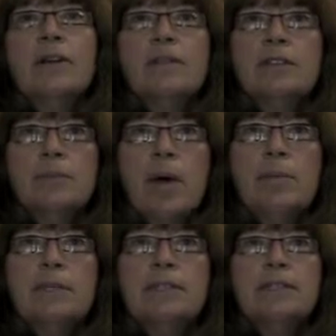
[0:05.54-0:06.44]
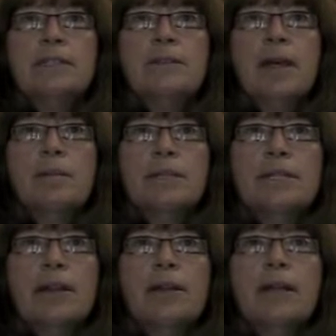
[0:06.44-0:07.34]
of the Small Business Development
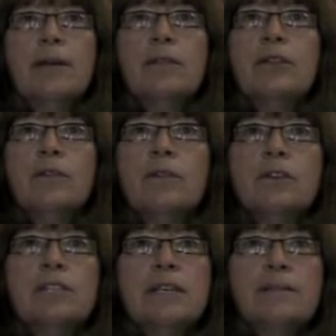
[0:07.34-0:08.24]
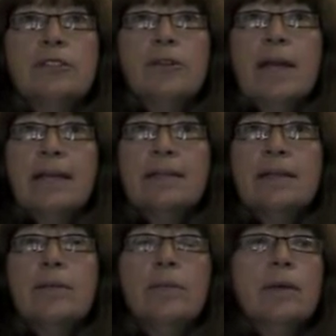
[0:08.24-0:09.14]
Center here at the University of
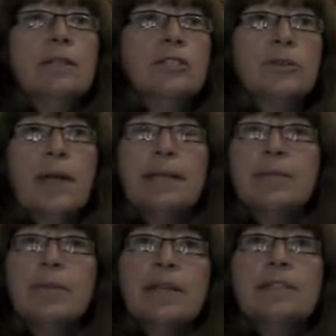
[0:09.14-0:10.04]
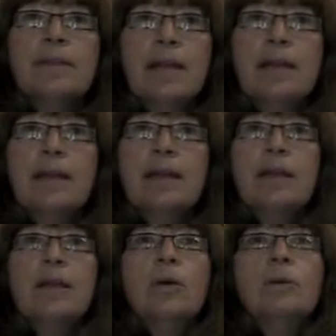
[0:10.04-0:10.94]
Scranton. We're in Scranton, Pennsylvania,
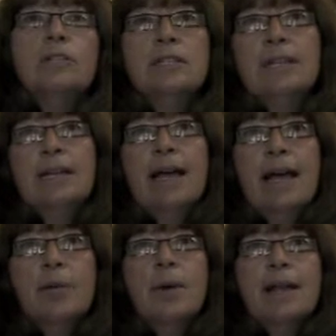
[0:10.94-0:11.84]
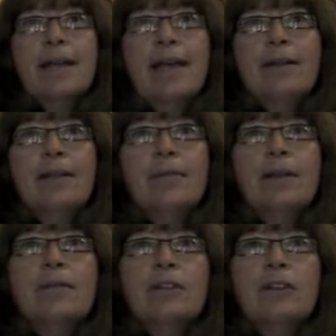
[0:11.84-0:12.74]
which is in Lackawanna County,
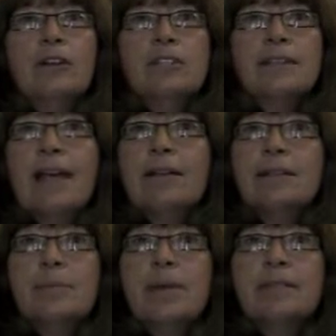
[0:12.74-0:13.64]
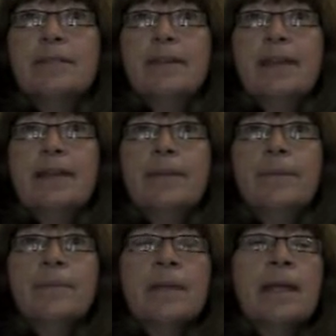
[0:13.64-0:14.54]
one of the largest counties in Pennsylvania,
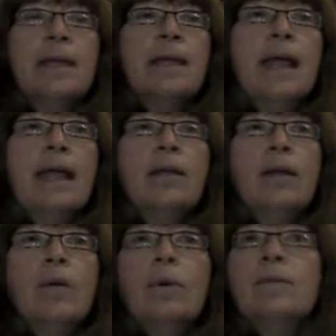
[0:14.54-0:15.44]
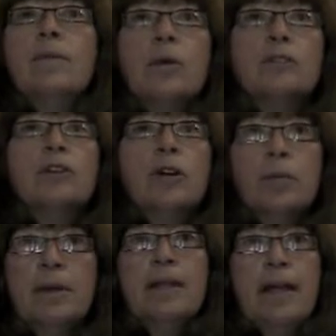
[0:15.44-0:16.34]
and one of the most
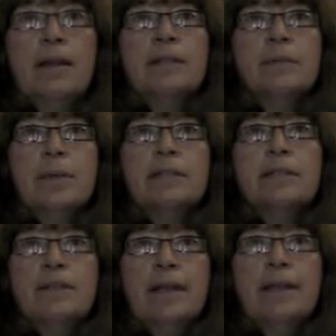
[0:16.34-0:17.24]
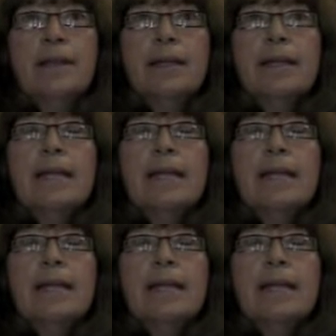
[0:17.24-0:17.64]
urban counties in Pennsylvania.